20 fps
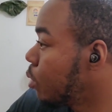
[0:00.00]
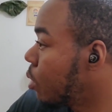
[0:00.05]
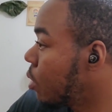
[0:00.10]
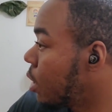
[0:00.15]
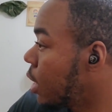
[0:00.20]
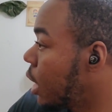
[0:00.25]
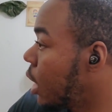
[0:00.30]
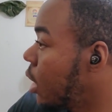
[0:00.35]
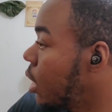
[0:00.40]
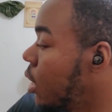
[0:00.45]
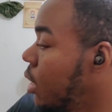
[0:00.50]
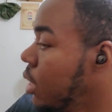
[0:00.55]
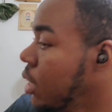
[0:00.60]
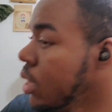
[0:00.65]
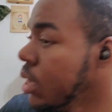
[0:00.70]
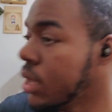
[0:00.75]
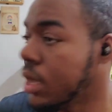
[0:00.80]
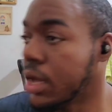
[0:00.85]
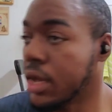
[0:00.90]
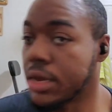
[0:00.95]
Okay,
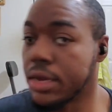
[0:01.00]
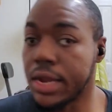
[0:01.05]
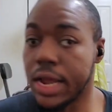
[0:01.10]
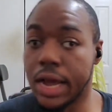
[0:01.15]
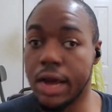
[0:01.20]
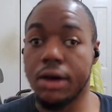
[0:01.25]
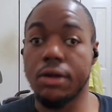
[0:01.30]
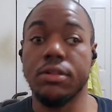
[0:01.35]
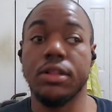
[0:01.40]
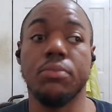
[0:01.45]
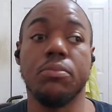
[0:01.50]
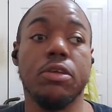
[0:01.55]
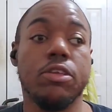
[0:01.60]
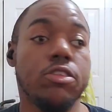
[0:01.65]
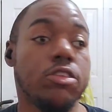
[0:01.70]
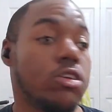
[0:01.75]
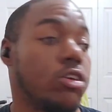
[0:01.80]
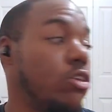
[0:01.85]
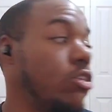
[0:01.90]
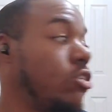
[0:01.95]
and now let
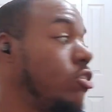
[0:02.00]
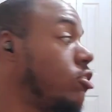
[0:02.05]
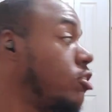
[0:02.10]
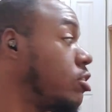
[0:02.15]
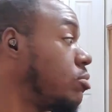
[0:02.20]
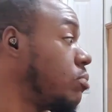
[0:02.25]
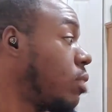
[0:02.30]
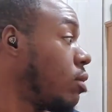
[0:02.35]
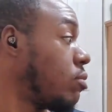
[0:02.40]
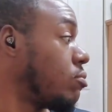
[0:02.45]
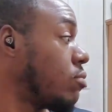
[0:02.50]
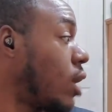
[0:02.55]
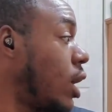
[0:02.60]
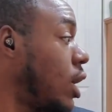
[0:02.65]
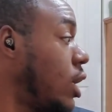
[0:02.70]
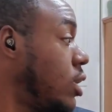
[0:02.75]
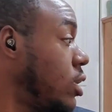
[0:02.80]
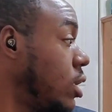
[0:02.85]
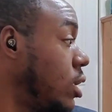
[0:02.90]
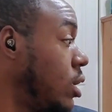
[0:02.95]
me turn to my
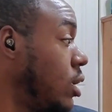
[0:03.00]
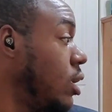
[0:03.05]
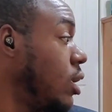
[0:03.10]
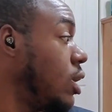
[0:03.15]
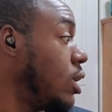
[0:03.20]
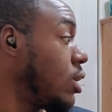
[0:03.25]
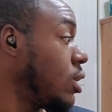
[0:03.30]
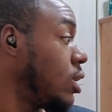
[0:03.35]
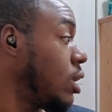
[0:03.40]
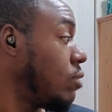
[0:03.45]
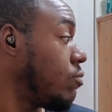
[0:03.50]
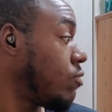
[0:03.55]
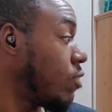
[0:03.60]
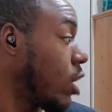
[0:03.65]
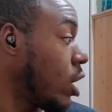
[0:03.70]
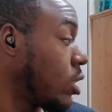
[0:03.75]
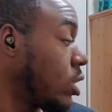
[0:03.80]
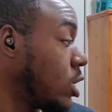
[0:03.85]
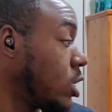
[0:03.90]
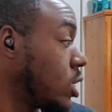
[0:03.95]
right and give
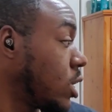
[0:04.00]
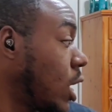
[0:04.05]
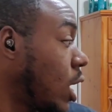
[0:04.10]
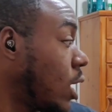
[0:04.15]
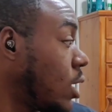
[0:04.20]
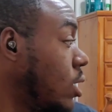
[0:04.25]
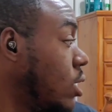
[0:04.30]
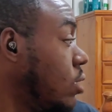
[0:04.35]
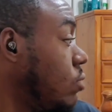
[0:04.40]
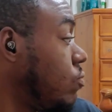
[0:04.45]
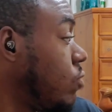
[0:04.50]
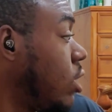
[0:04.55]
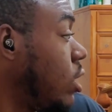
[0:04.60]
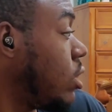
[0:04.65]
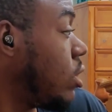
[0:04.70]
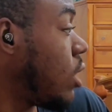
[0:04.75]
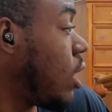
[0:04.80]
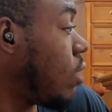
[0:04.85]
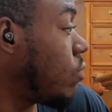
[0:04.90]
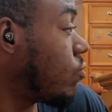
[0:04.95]
y'all a shot of the
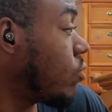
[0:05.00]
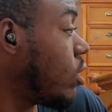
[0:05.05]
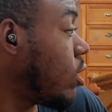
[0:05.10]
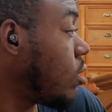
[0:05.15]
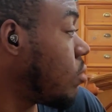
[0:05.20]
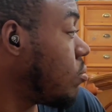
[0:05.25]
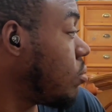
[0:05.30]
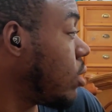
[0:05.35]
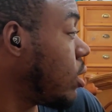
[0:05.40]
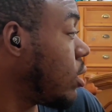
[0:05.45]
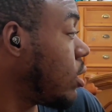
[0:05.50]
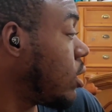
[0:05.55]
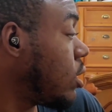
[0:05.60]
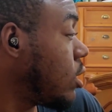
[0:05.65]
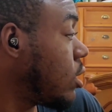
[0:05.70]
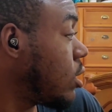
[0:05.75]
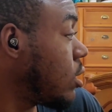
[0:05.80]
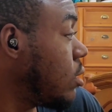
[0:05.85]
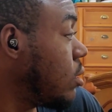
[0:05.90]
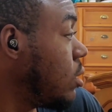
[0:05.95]
left earbud
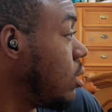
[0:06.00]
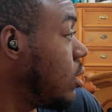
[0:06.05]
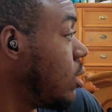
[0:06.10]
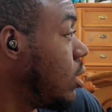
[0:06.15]
here.